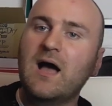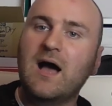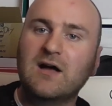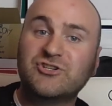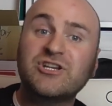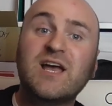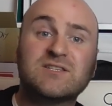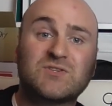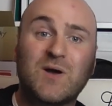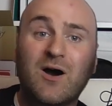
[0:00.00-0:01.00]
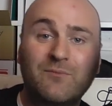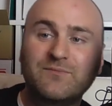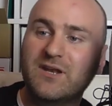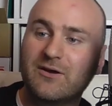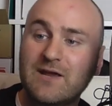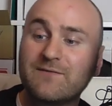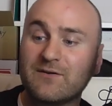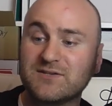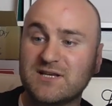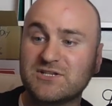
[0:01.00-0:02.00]
chat as well. You know, if there
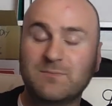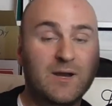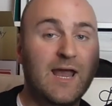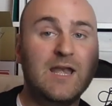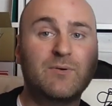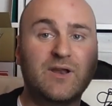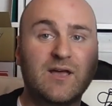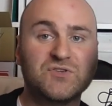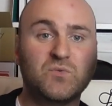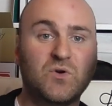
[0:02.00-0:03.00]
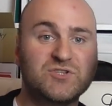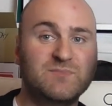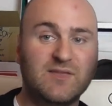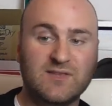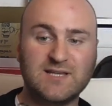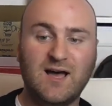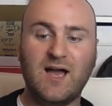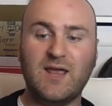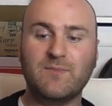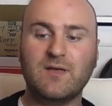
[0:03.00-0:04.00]
was actually anybody else watching me at the
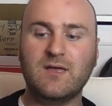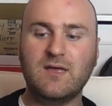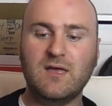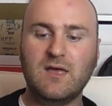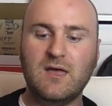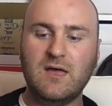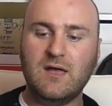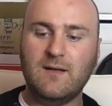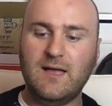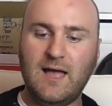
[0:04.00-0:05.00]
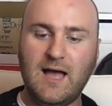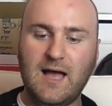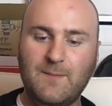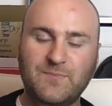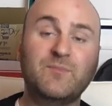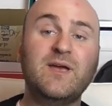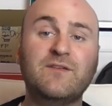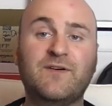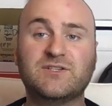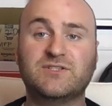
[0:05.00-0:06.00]
time. The main
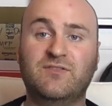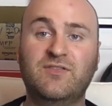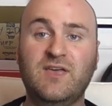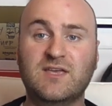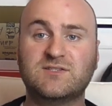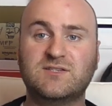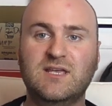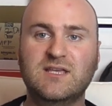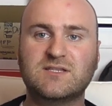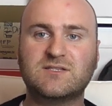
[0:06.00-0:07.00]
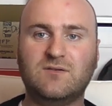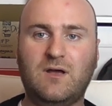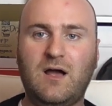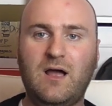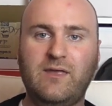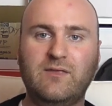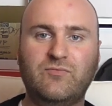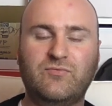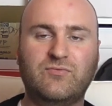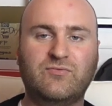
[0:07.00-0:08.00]
advantage of this is
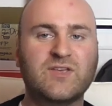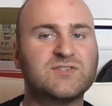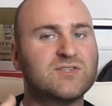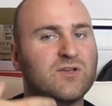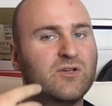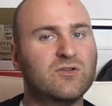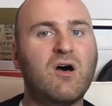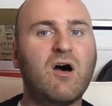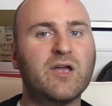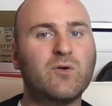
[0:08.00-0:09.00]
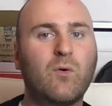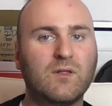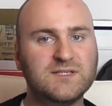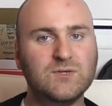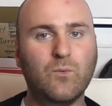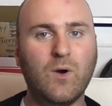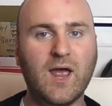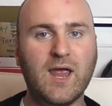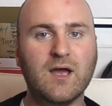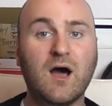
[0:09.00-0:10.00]
a good high quality
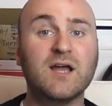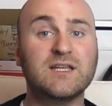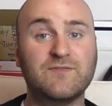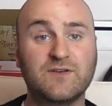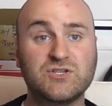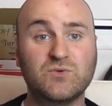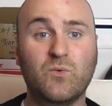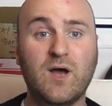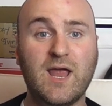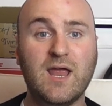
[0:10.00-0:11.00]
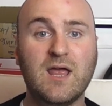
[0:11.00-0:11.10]
way, high definition way